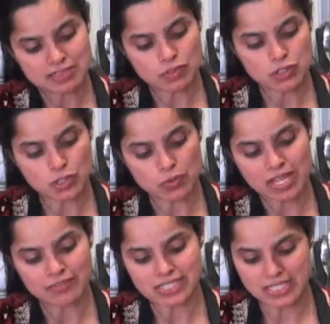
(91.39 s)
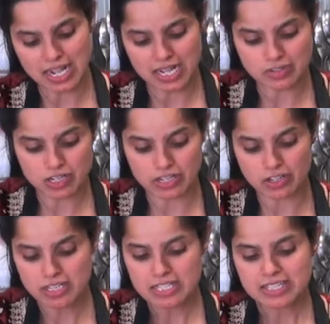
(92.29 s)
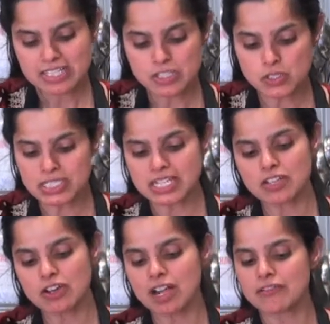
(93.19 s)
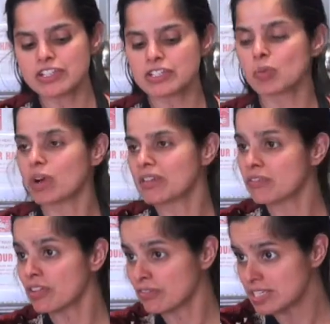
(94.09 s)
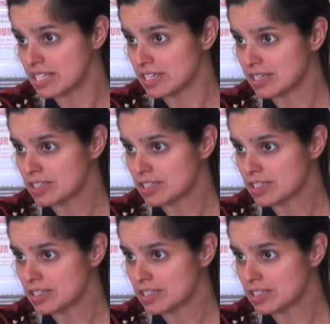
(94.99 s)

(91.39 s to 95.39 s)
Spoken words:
is if you don't have a dehydrator, then you set your oven to 150,